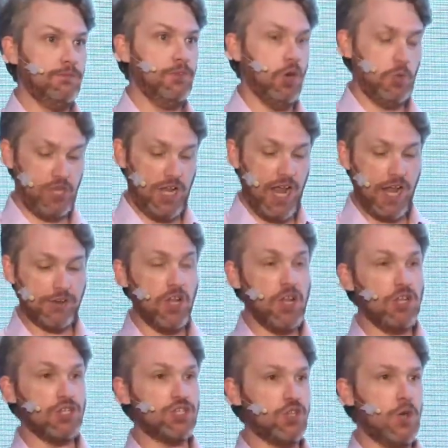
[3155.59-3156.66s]
You know, you can't
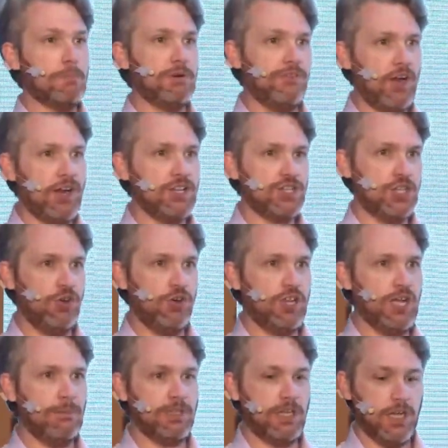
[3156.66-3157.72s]
stop providing security
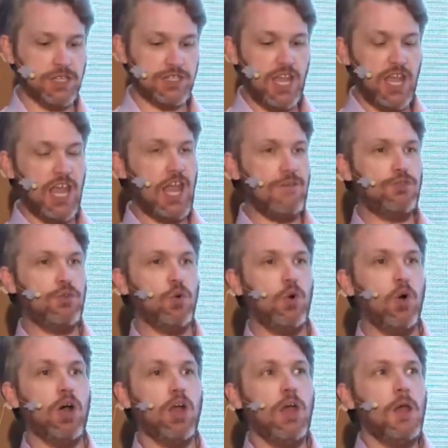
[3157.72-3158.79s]
updates. If
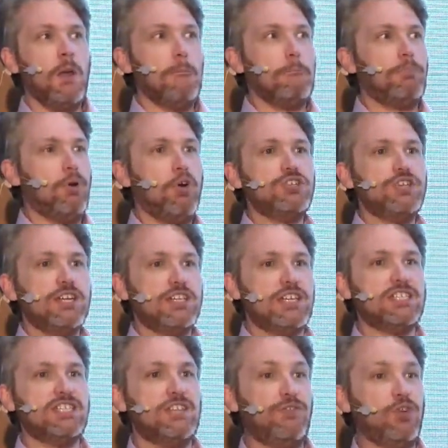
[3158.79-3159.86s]
your project
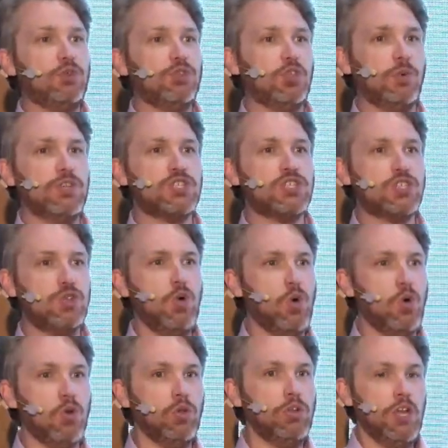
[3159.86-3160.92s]
is difficult to
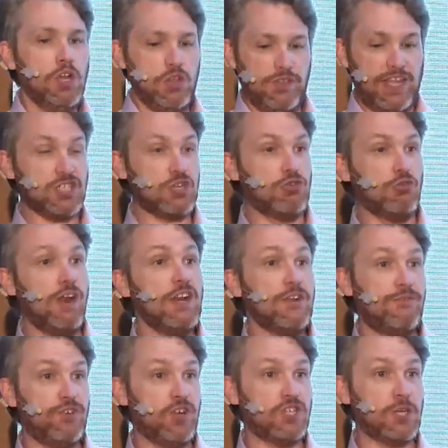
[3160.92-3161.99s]
install, that's great
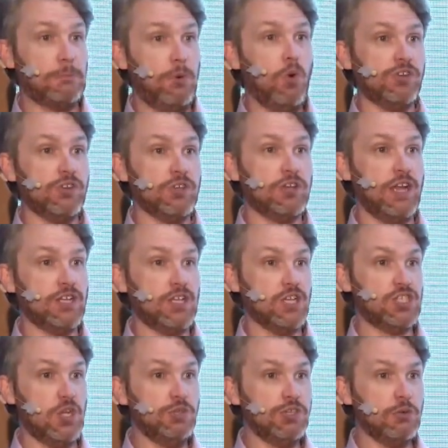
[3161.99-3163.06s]
for support and, and
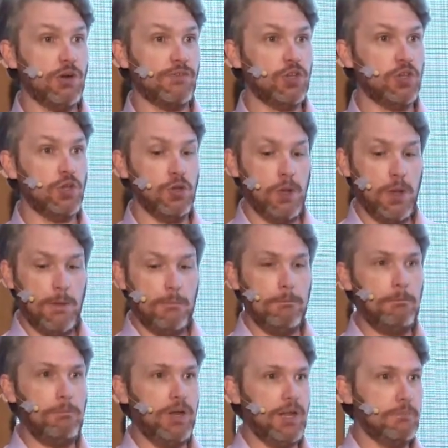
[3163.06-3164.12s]
consulting revenue,
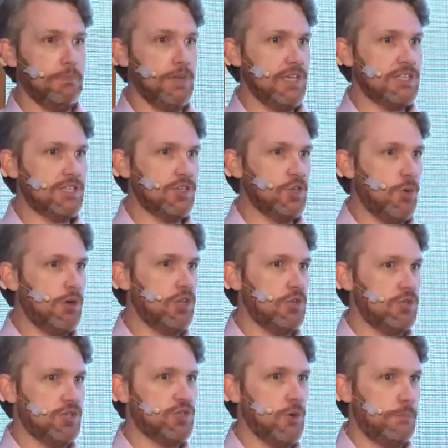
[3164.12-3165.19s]
but it means that nobody
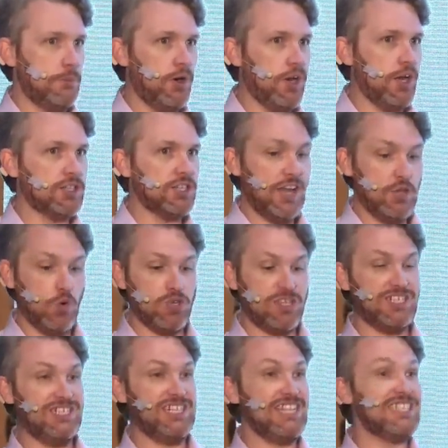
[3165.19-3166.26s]
uses your product and you're
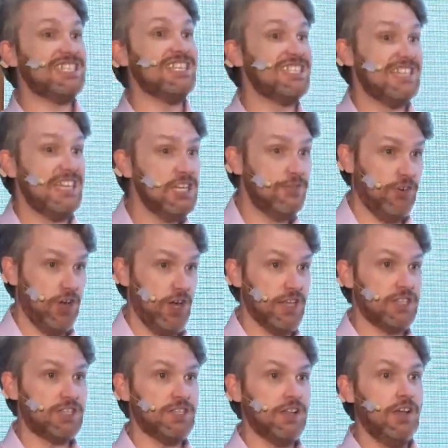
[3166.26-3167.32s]

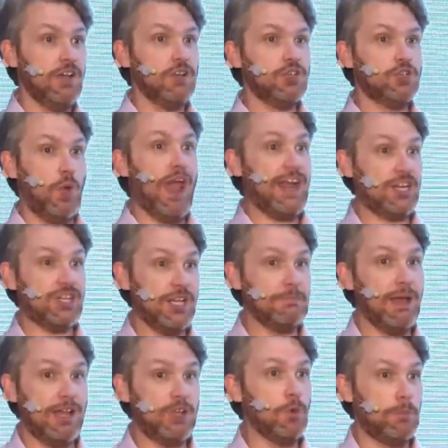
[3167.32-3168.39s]
disincentivized to actually
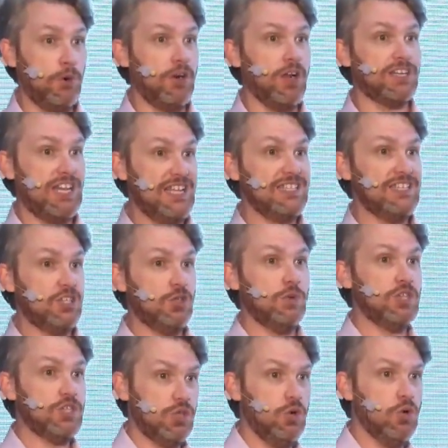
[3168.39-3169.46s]
make your product easier to
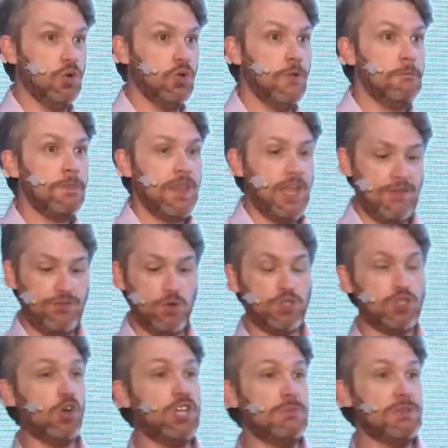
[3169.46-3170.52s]
install. If your
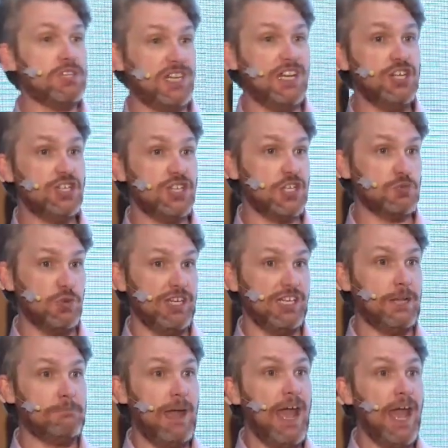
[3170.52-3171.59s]
documentation is
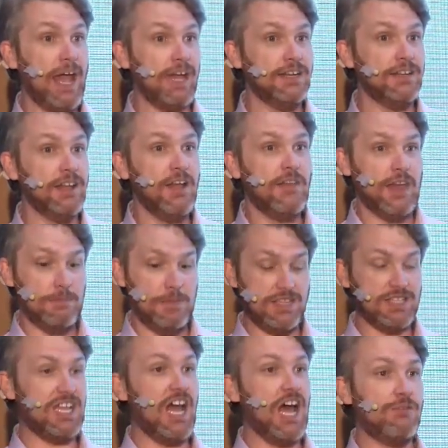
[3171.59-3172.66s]
really bad, that means
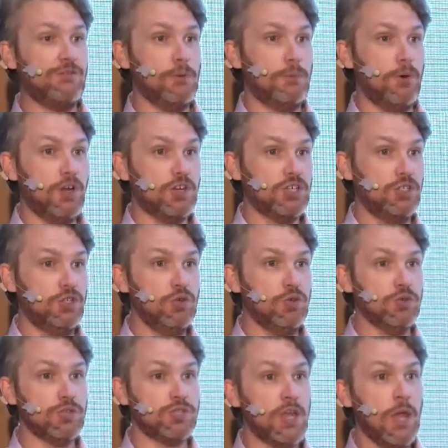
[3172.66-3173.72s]
it's hard for your product to
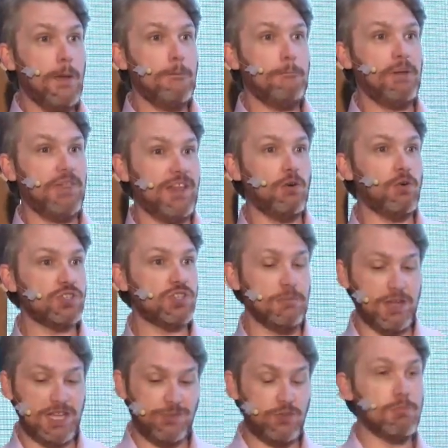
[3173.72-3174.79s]
use. But that also
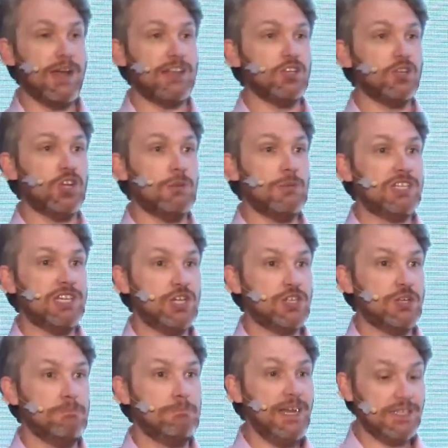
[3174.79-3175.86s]
means if you make the
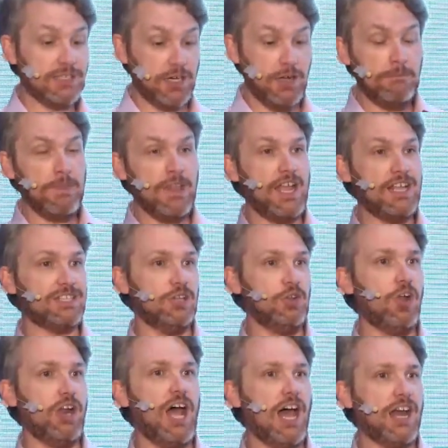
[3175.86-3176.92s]
documentation better, it's a
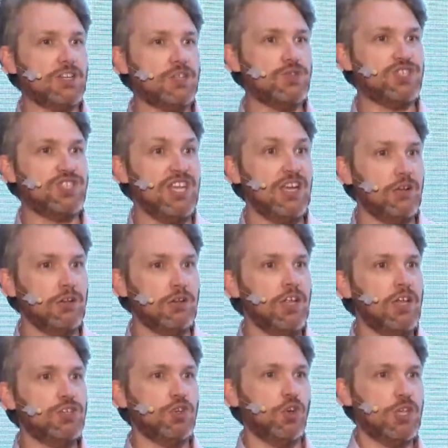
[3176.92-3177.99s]
lot harder to sell
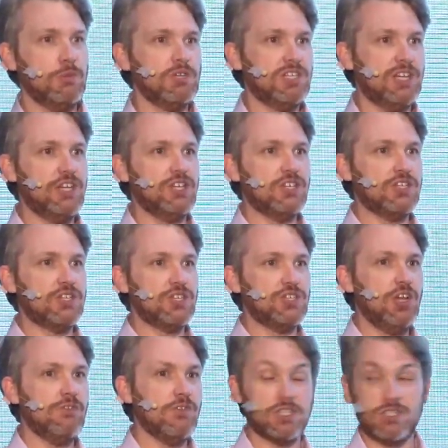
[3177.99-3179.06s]
documentation as a
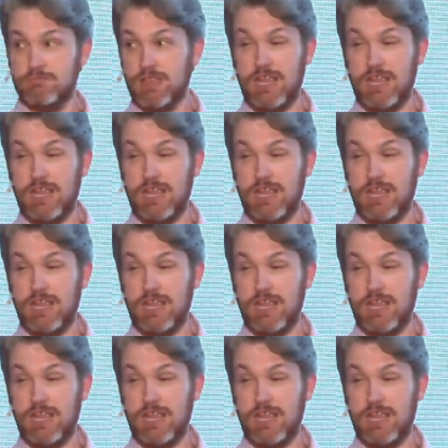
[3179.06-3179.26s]
service.